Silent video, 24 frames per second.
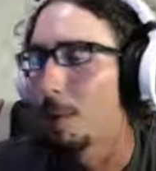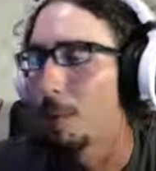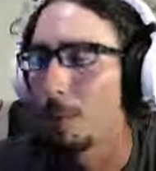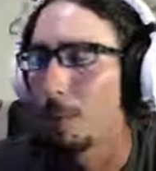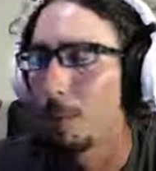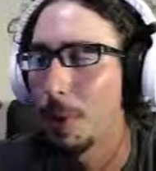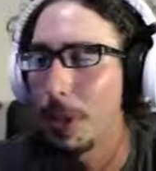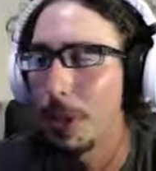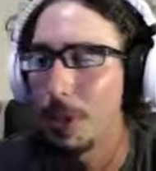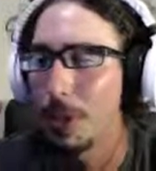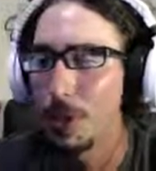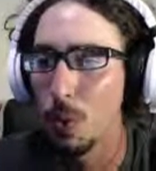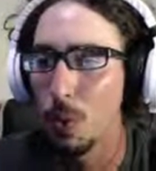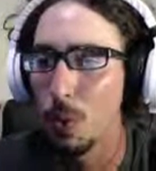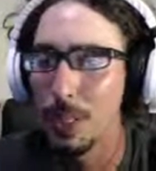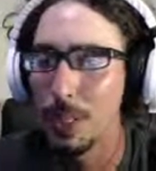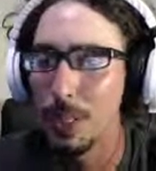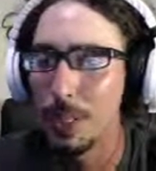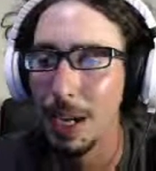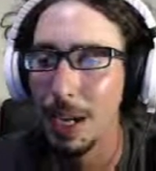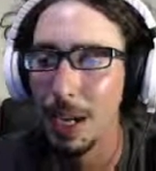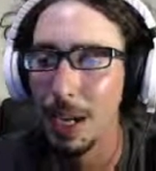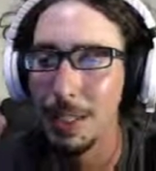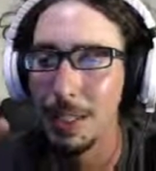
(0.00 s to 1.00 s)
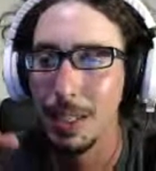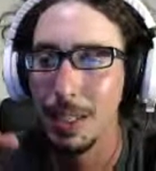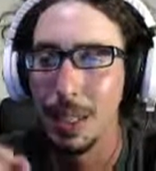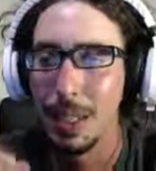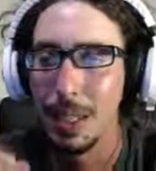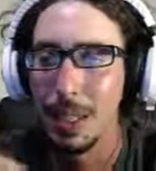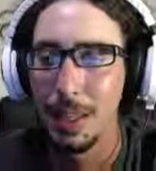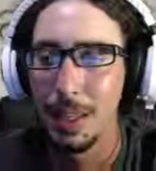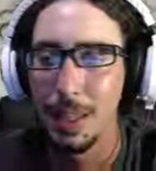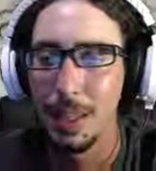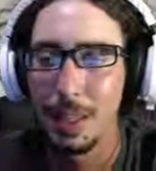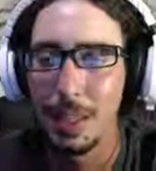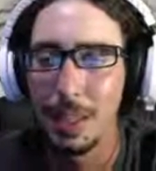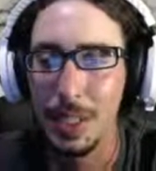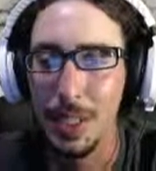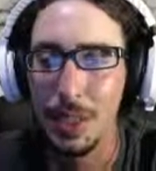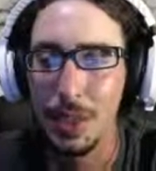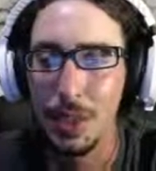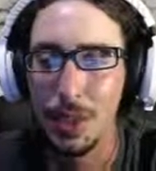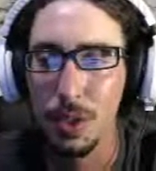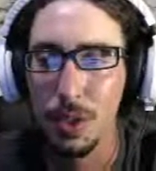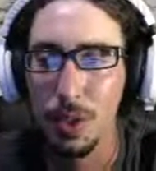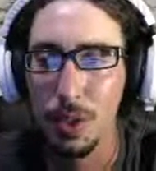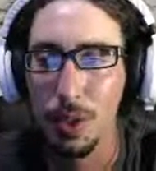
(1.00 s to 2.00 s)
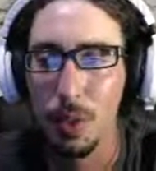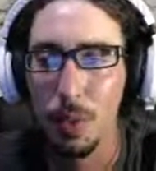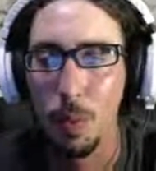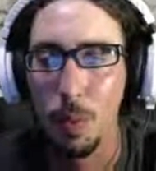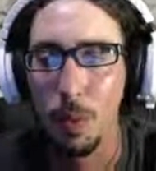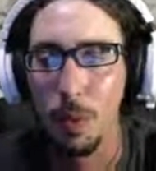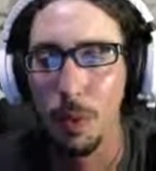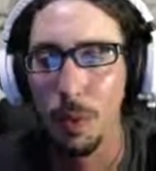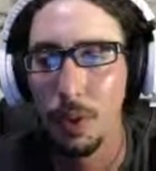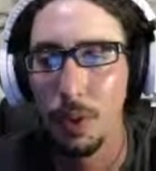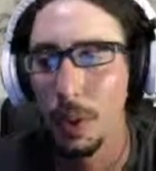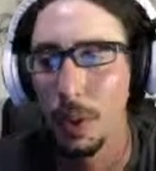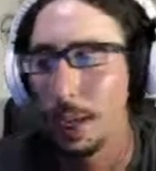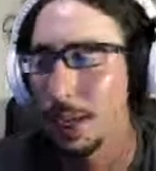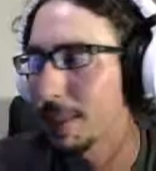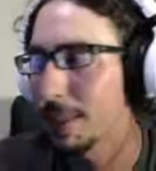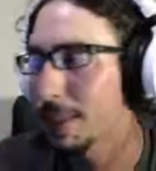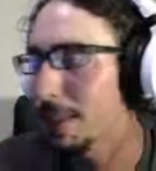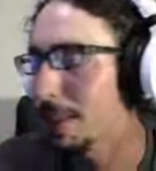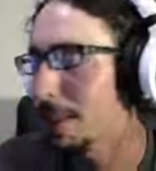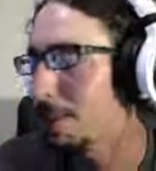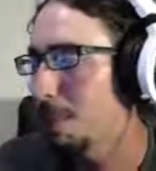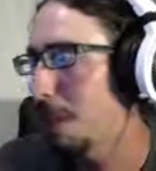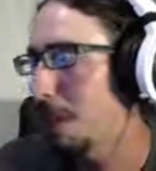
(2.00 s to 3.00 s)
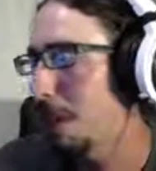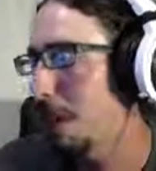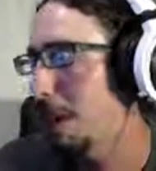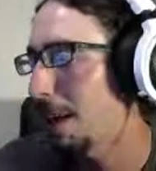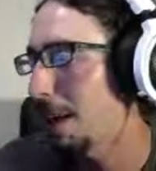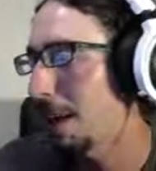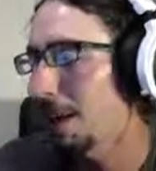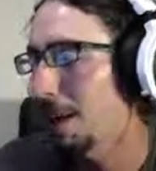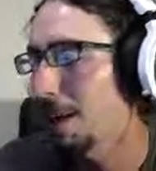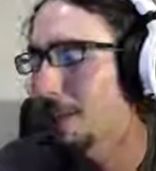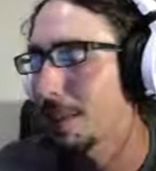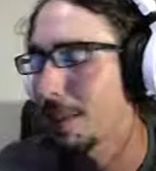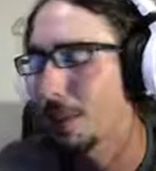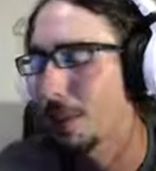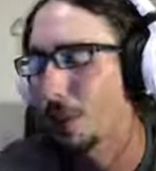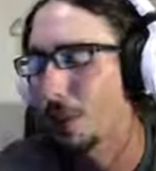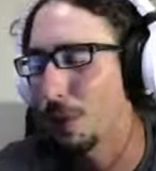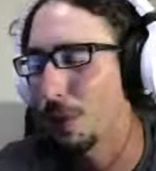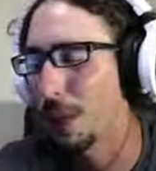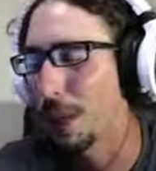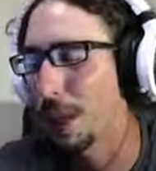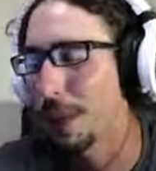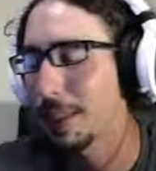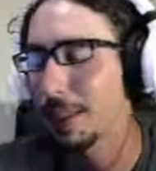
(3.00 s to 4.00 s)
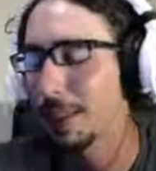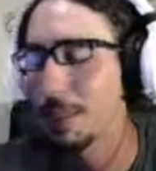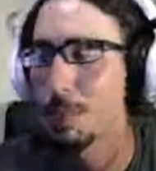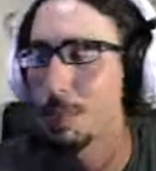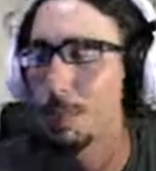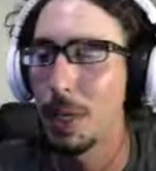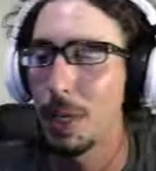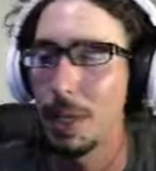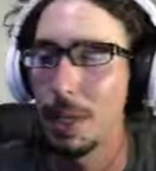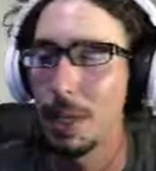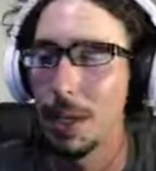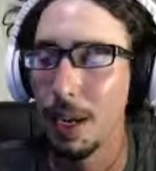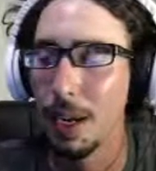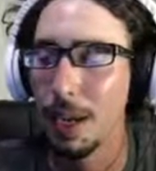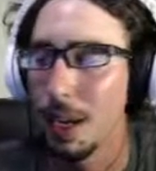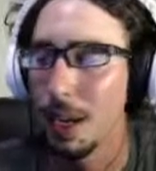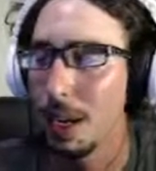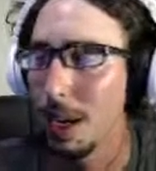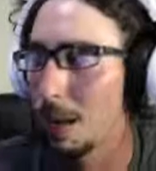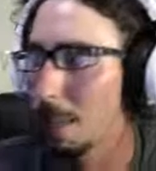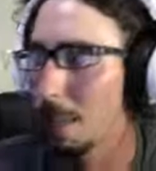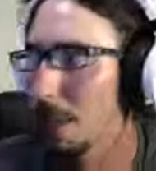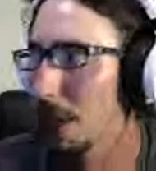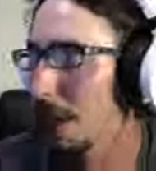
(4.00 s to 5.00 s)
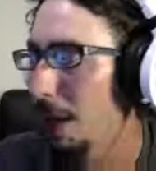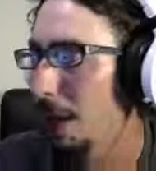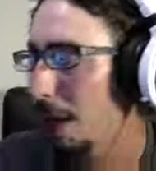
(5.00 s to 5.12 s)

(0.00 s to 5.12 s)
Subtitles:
But as always, guys, this is Angelo with Early Access Podcast and earlyaccessmedia.com.